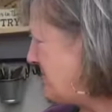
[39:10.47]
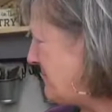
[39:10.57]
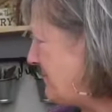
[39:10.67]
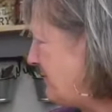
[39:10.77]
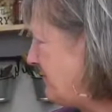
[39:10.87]

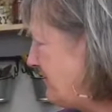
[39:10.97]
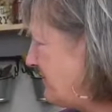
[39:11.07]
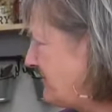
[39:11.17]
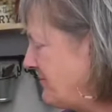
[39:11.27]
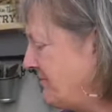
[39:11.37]
it
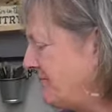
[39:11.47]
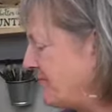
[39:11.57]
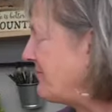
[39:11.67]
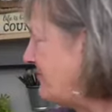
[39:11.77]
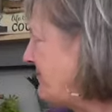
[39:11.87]
for
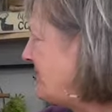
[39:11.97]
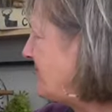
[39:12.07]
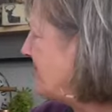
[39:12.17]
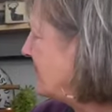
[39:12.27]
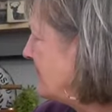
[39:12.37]
us when
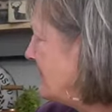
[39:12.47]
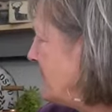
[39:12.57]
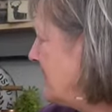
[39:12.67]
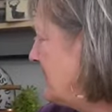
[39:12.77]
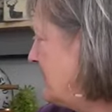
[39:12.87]
it comes
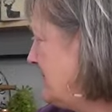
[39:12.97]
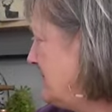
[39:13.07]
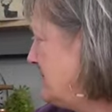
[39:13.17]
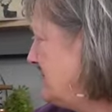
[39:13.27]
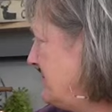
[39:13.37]

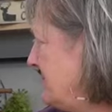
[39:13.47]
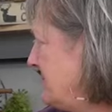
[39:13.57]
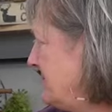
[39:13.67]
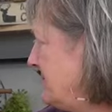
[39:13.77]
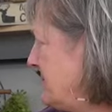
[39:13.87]
to
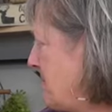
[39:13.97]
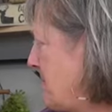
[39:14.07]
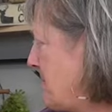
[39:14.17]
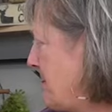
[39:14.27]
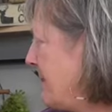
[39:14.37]

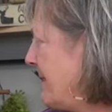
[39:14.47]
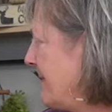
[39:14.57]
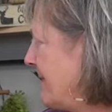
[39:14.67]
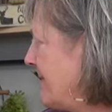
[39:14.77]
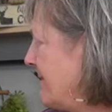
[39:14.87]
doing
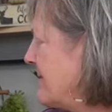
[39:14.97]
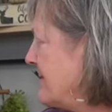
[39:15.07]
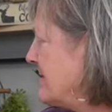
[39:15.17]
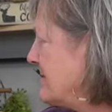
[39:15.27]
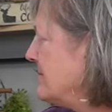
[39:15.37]
thin
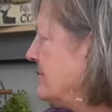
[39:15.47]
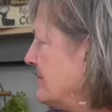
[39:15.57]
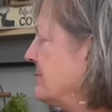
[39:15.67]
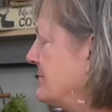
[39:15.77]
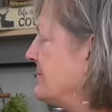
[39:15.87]
layers,
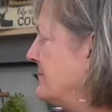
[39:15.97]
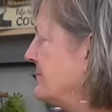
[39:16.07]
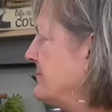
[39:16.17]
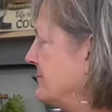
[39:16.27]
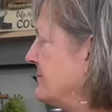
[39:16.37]

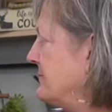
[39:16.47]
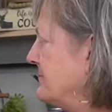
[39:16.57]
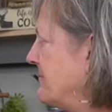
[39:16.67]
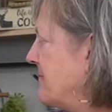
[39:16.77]
offloading, mm-hmm.